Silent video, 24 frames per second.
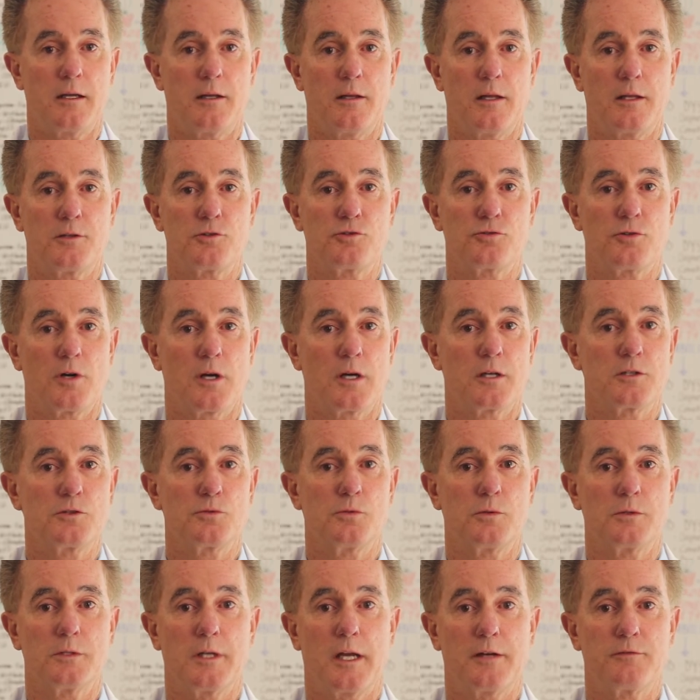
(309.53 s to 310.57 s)
that drugs
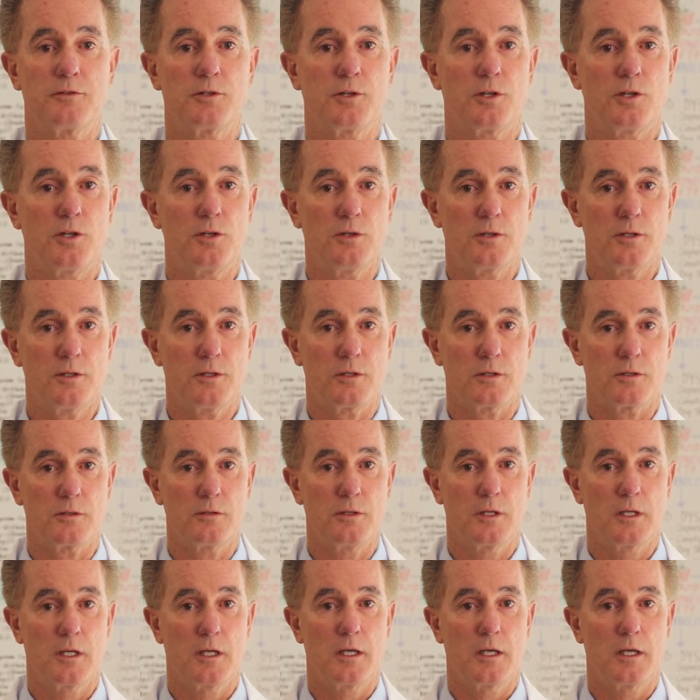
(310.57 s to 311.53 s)
will never cure you,